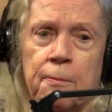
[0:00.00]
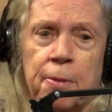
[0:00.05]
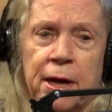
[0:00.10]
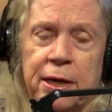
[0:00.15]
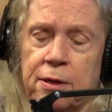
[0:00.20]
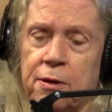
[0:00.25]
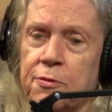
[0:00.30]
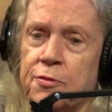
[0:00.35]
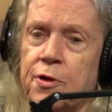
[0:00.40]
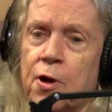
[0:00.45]

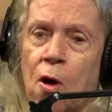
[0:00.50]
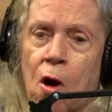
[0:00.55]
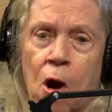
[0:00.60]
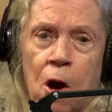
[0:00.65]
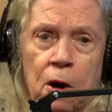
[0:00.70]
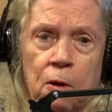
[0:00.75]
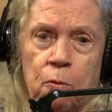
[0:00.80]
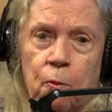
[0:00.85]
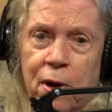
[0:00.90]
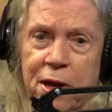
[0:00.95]
but there
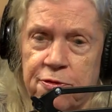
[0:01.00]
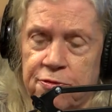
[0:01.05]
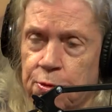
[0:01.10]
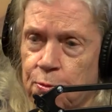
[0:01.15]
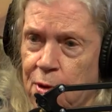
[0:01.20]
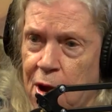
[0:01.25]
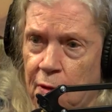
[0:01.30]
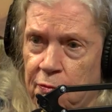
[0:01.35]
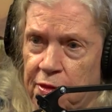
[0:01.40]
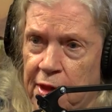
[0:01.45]
are ways
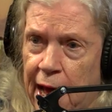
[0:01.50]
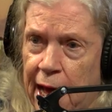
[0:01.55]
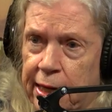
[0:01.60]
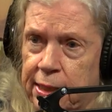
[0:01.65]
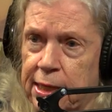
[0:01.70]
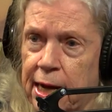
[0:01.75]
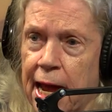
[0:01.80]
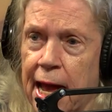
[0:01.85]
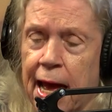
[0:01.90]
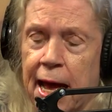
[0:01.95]
around that.